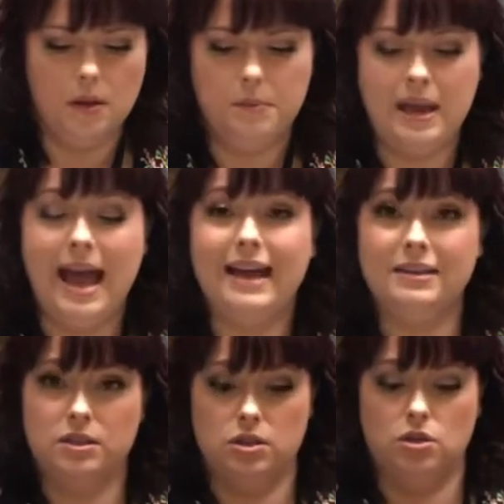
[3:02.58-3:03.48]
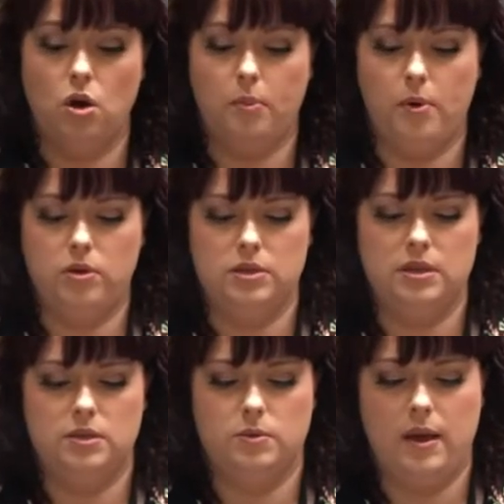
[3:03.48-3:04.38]
I'm going to add a stock pot in
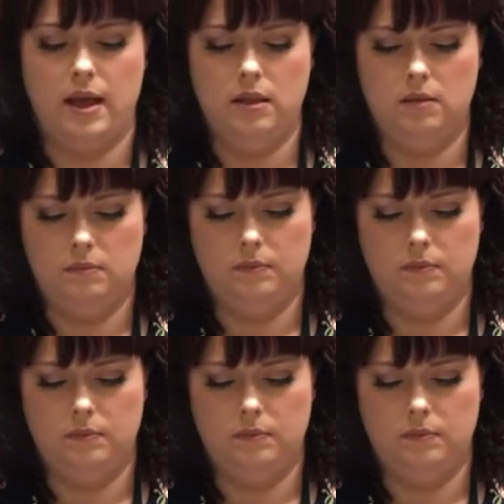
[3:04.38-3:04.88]
as well.